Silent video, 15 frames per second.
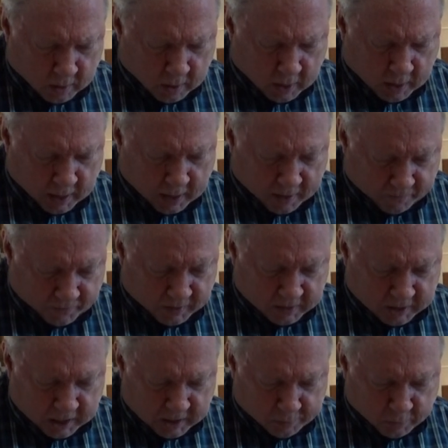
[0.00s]
1/2
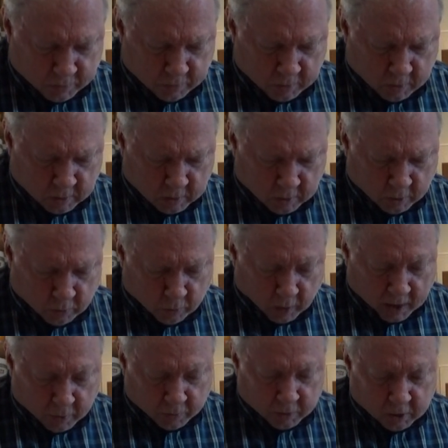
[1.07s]
teaspoon
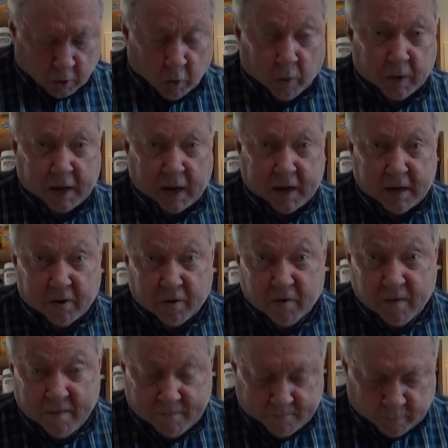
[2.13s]
ground coriander,